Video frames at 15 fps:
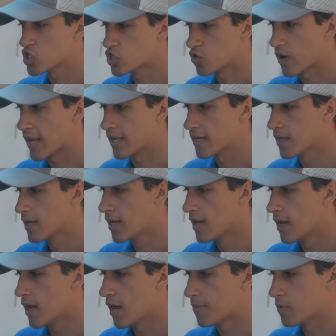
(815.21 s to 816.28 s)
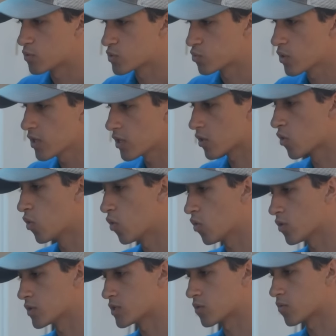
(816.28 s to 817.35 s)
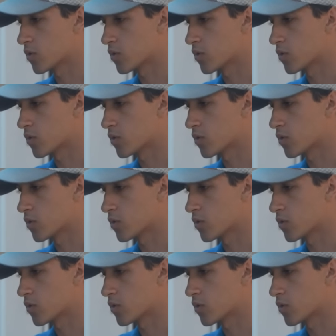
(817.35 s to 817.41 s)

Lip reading: straight, and it's really cool. So